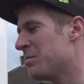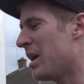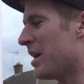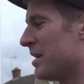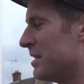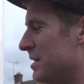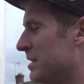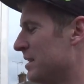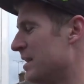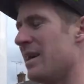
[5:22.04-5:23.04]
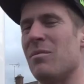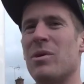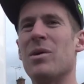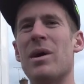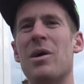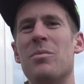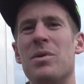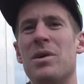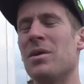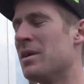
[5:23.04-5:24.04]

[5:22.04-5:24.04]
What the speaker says: but it will help you.